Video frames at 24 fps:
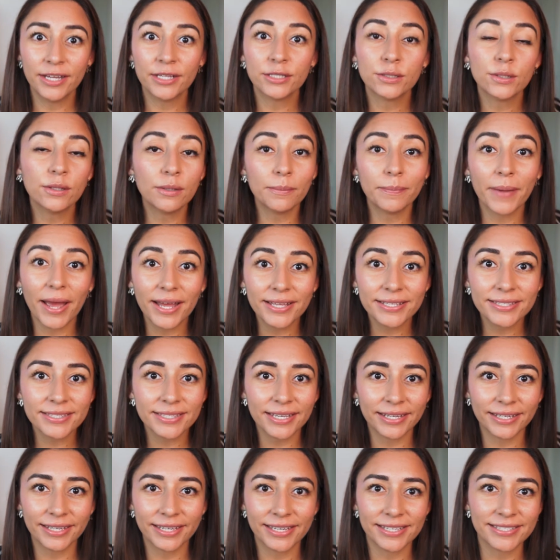So the best
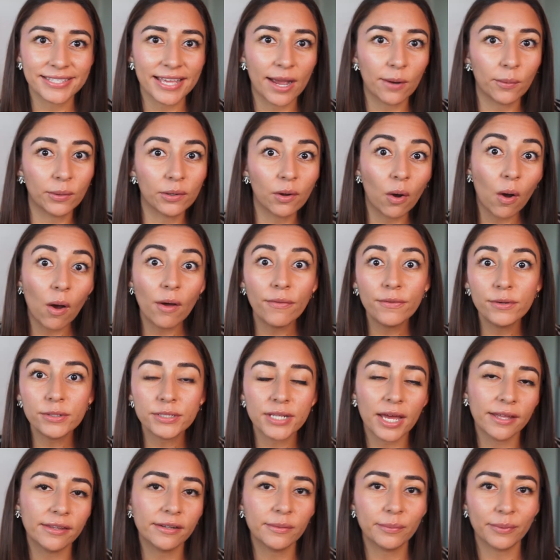thing is that when all those
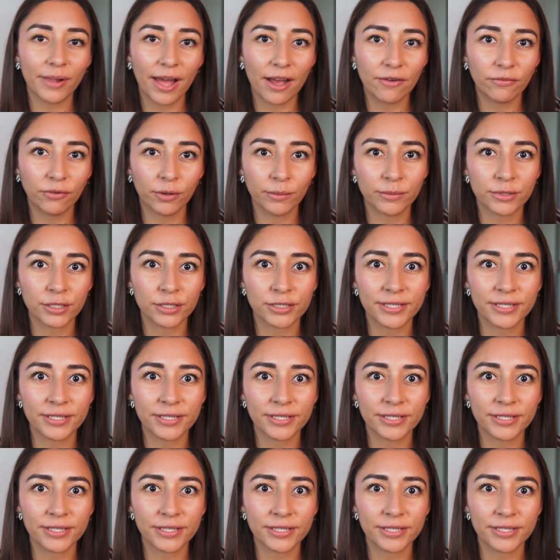other platforms are